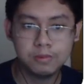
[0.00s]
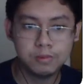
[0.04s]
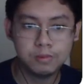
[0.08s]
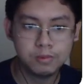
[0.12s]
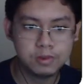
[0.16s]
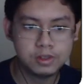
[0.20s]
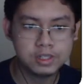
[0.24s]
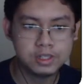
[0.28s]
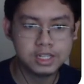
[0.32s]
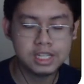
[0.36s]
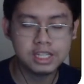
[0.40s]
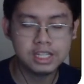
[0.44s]

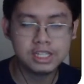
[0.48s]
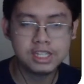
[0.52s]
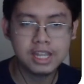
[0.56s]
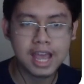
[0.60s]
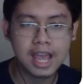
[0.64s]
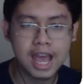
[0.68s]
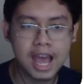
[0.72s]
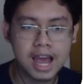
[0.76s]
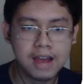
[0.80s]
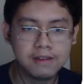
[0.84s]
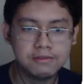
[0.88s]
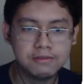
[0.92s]
since they
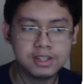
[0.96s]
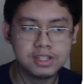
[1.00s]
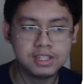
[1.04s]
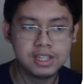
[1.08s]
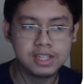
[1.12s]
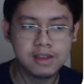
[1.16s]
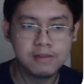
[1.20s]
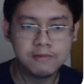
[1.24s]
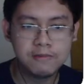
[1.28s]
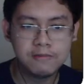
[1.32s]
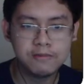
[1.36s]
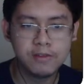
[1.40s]
have the
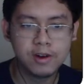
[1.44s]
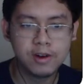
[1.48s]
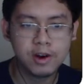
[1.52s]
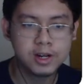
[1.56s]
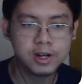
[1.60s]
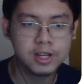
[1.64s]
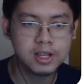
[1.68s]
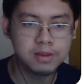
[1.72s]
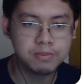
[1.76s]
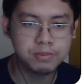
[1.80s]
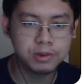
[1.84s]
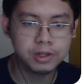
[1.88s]
same
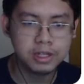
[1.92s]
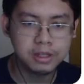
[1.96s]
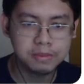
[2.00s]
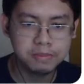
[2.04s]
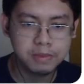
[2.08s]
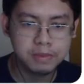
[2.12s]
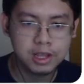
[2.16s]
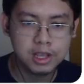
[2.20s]
variable,